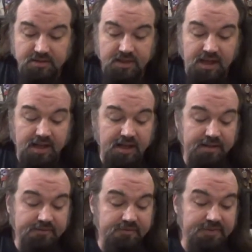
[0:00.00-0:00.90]

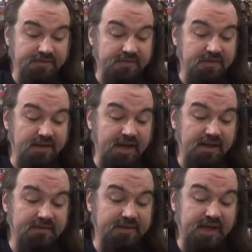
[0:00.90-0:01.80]
Turns out that
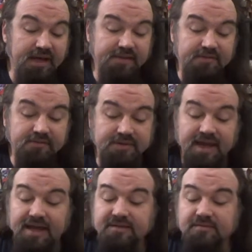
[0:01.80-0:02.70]
the guys who
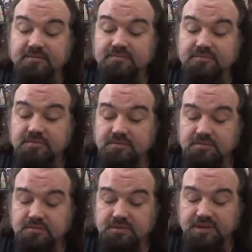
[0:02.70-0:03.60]
attacked the
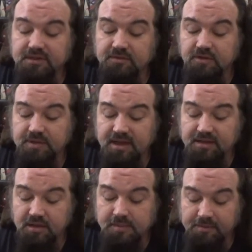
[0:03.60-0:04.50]
young robot
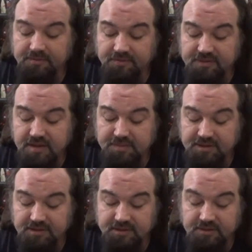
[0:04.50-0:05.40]
are members of the
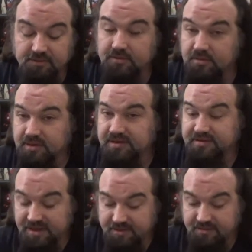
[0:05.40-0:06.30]
Sapien League, or at least
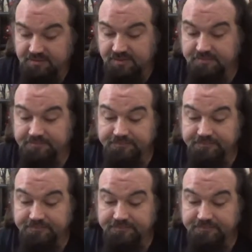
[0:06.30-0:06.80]
connected to them.